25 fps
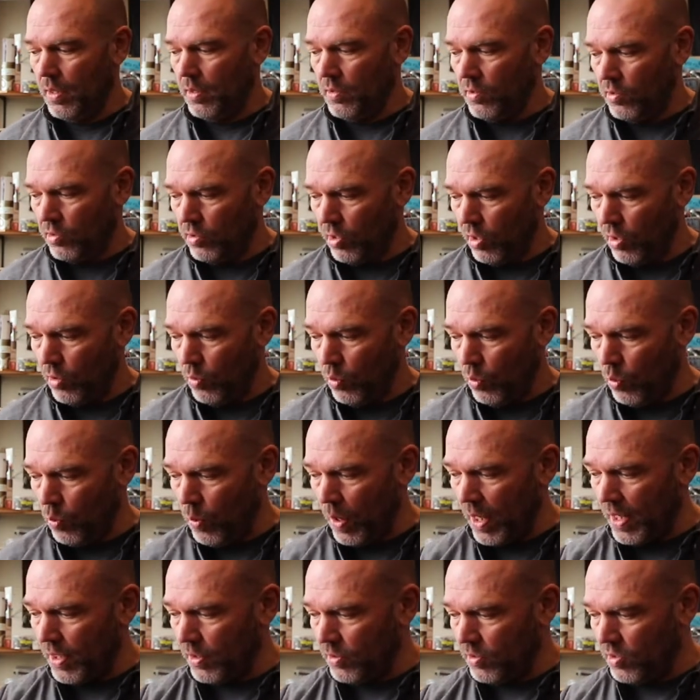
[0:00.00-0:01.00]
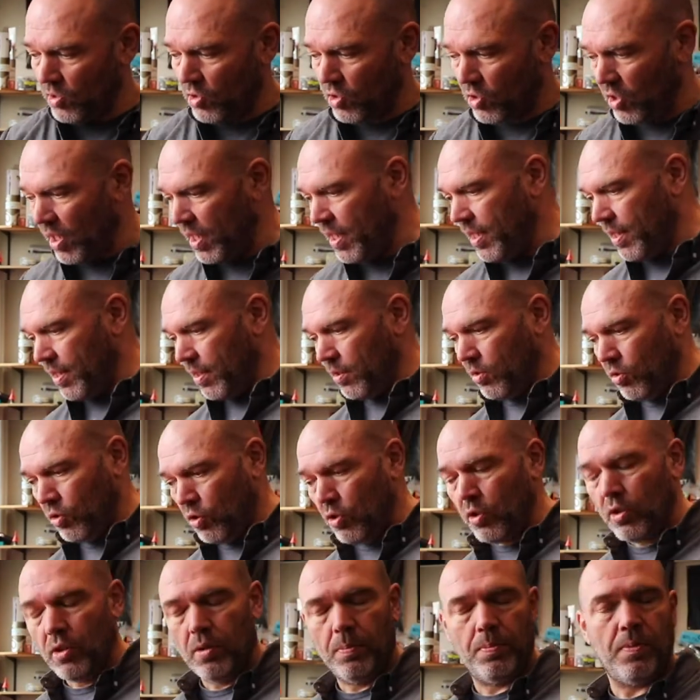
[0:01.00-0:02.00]
So when you see a
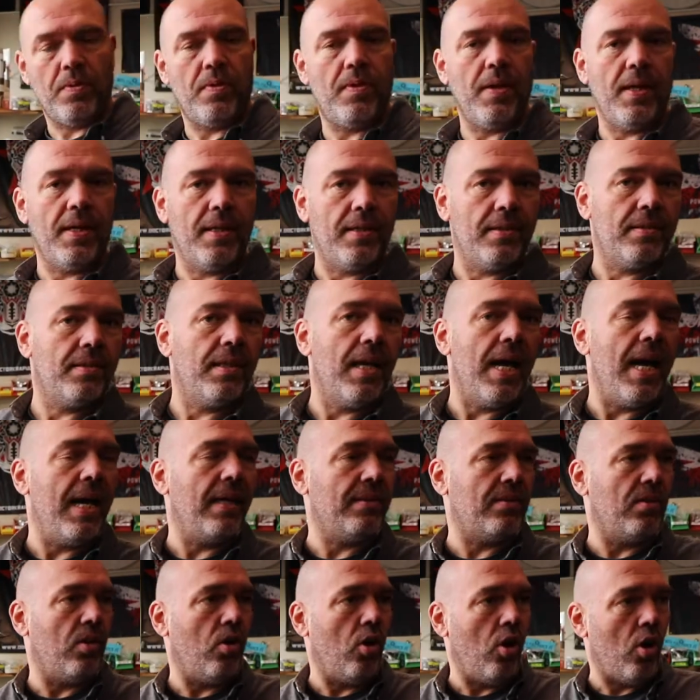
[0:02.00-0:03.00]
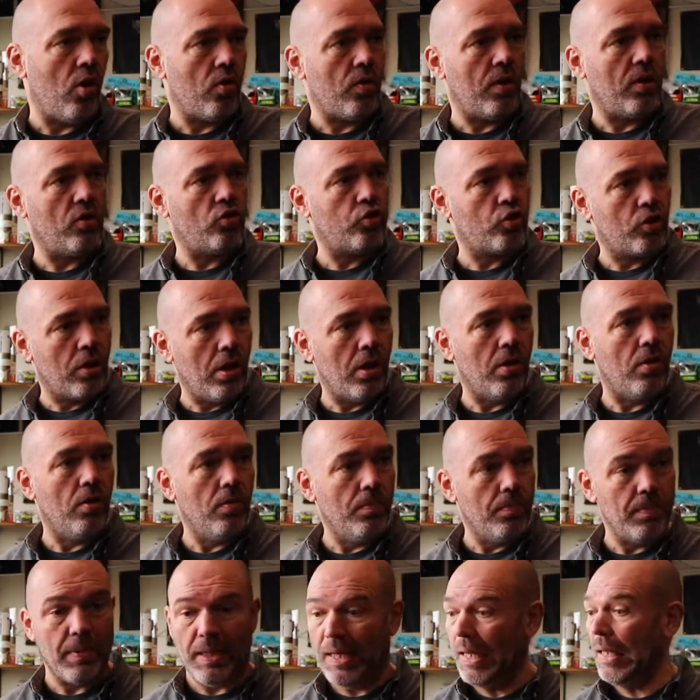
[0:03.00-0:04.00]
tube that has an orange
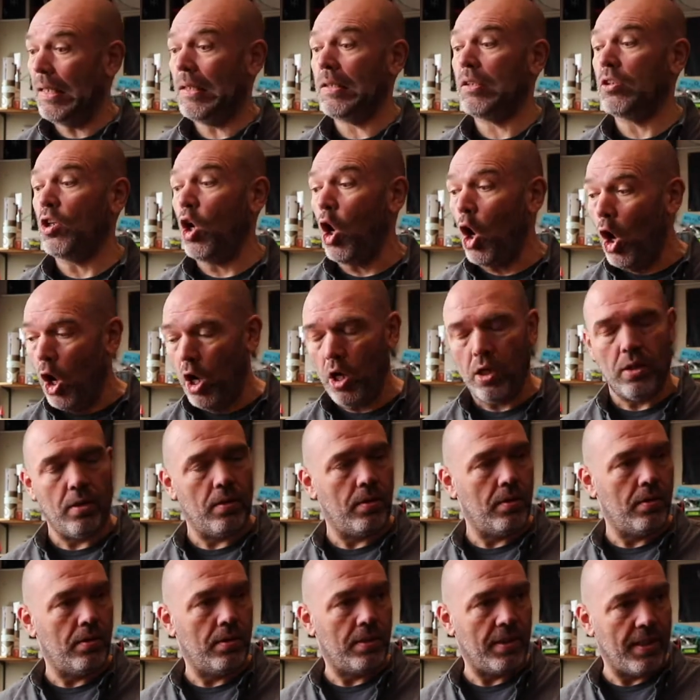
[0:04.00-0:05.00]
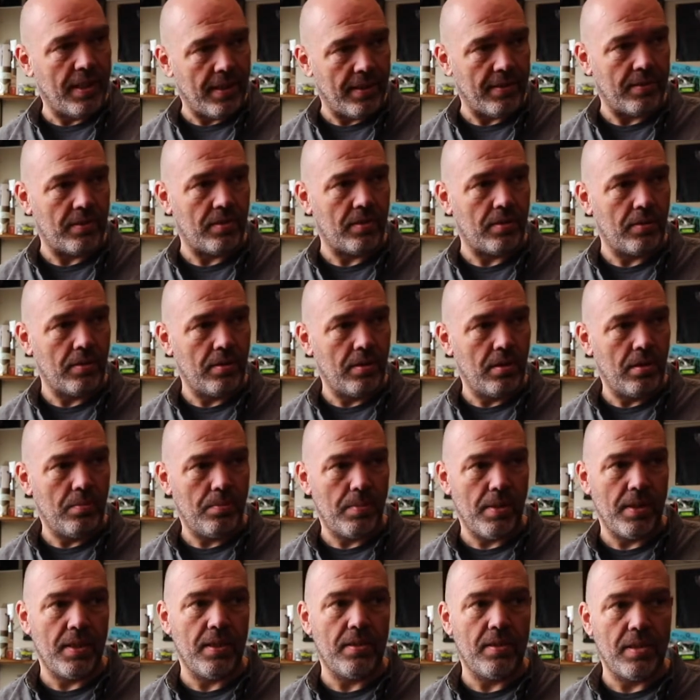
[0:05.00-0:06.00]
glow, it's on, yes,
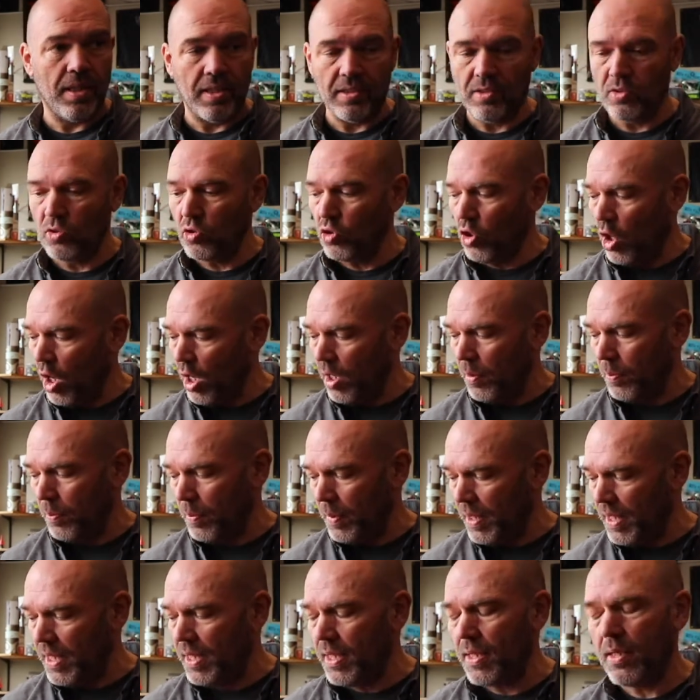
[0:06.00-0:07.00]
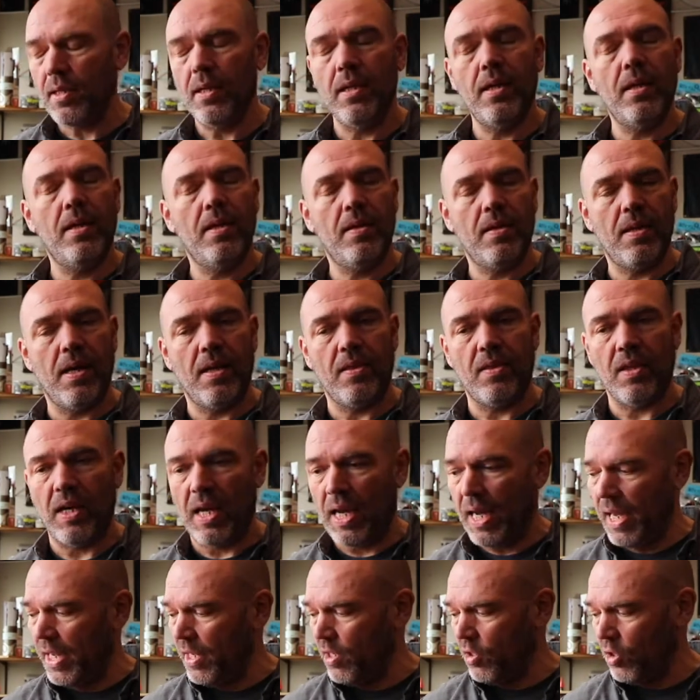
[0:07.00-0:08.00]
but it does not mean that the
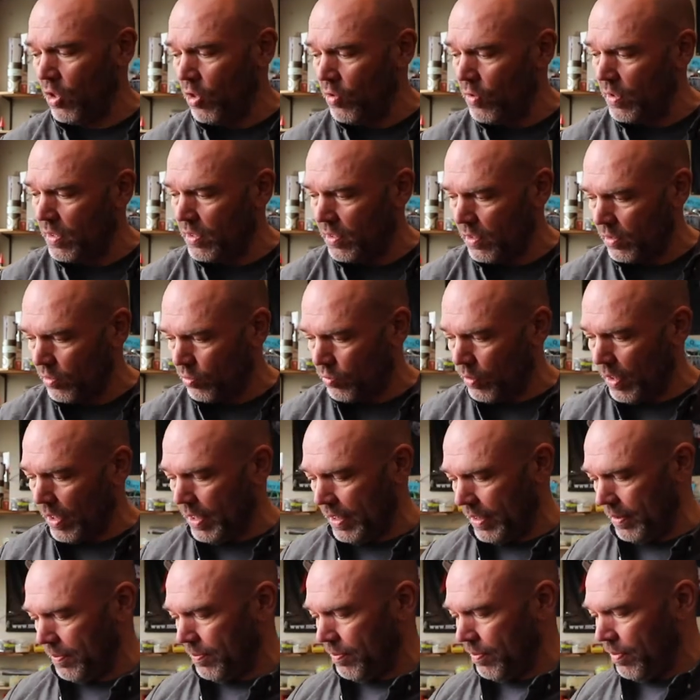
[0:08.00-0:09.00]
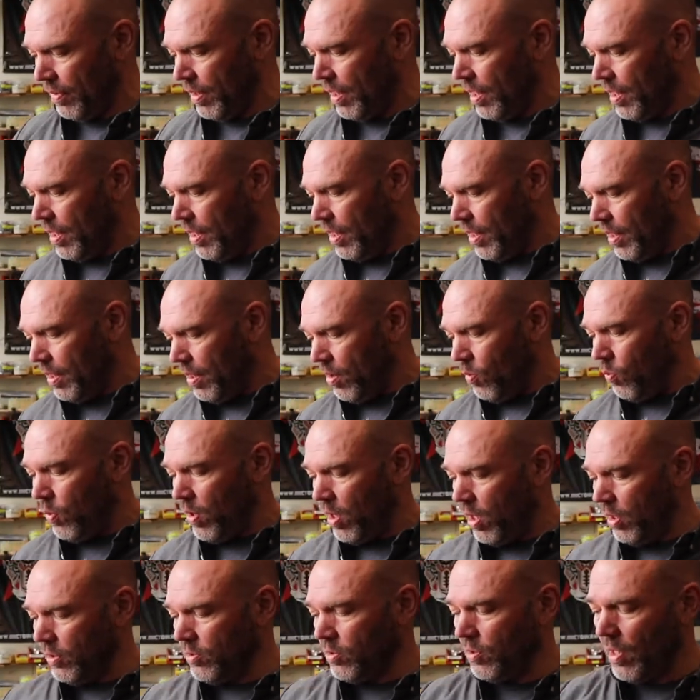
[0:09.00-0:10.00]
high current is running. We
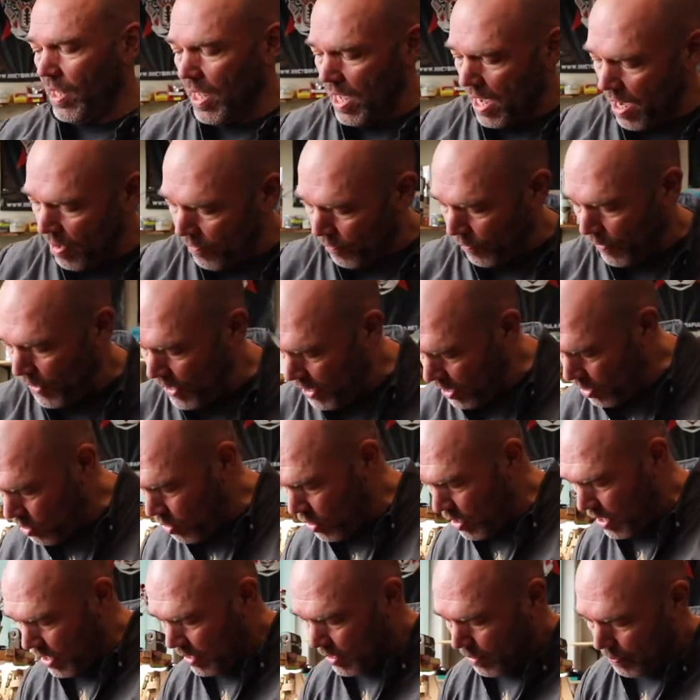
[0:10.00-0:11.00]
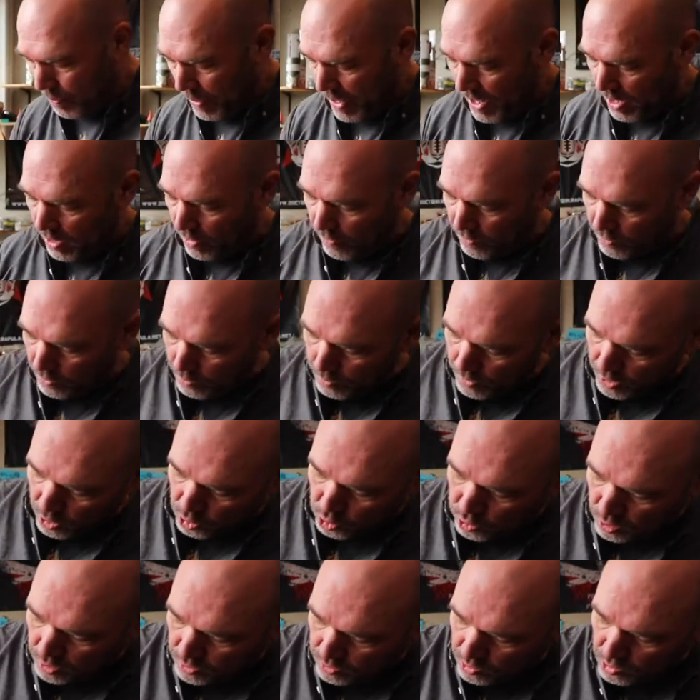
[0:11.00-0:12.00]
also have here at the back of the
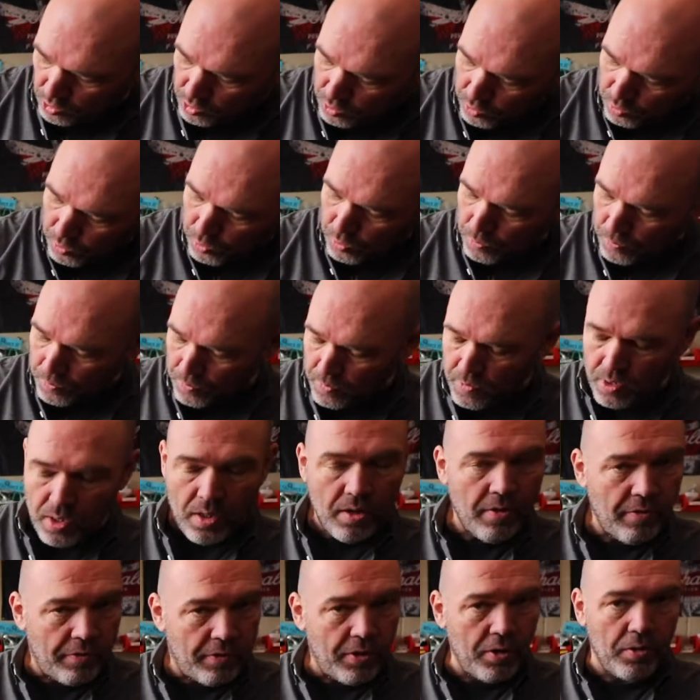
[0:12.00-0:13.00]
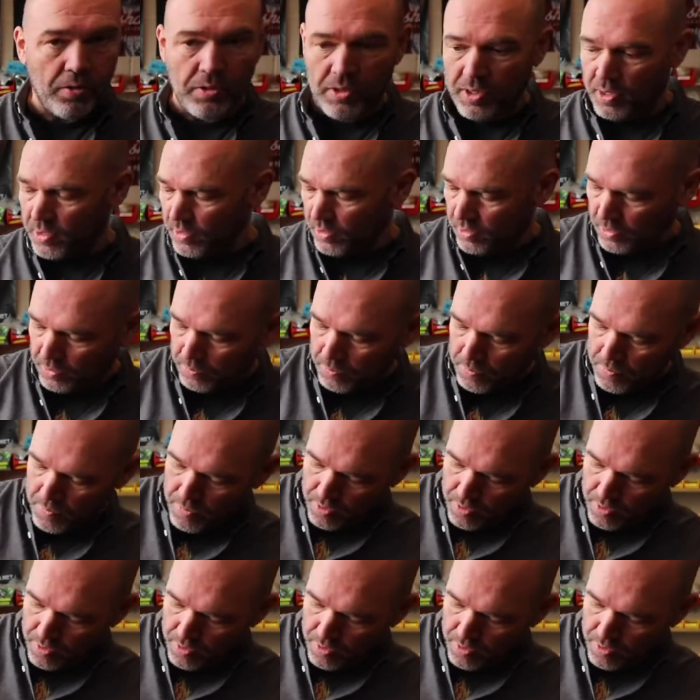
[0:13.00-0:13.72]
Marshall two fuses.